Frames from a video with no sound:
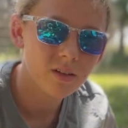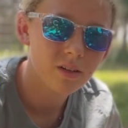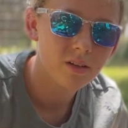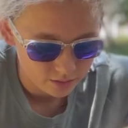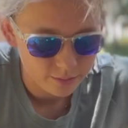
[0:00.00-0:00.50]

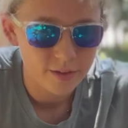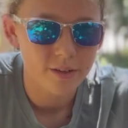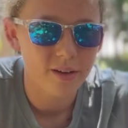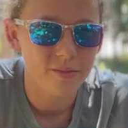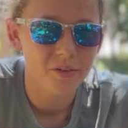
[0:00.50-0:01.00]
So first
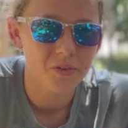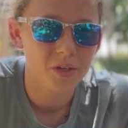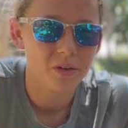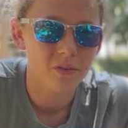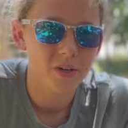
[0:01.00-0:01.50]
off, just feeling
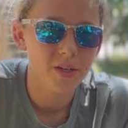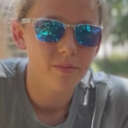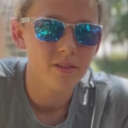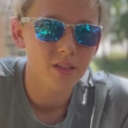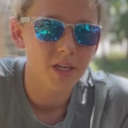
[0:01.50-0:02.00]
her
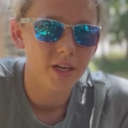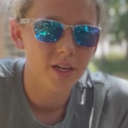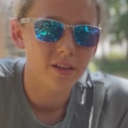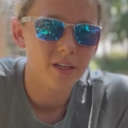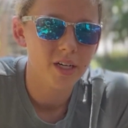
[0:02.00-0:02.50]
ribs.
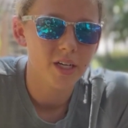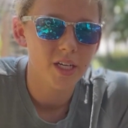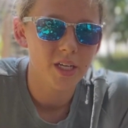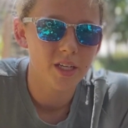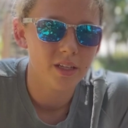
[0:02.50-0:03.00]
There
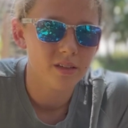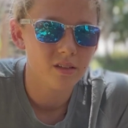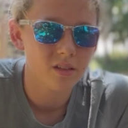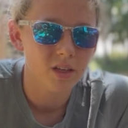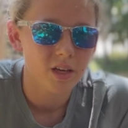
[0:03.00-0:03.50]
is
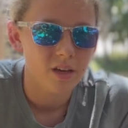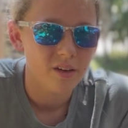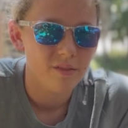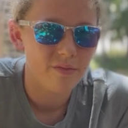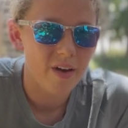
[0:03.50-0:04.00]

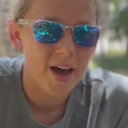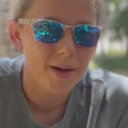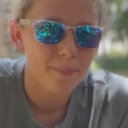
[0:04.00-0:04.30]
fat,